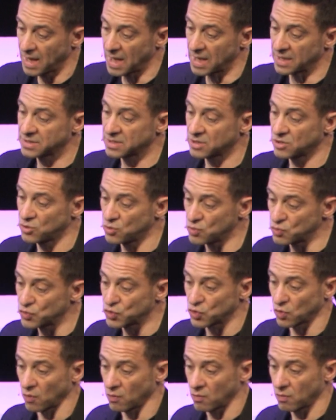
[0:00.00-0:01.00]
is
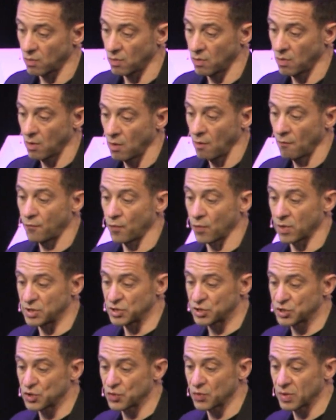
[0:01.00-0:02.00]
crucial for
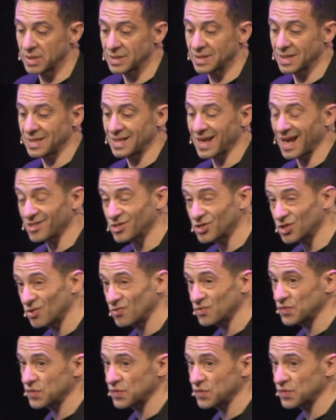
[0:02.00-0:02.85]
ensuring the national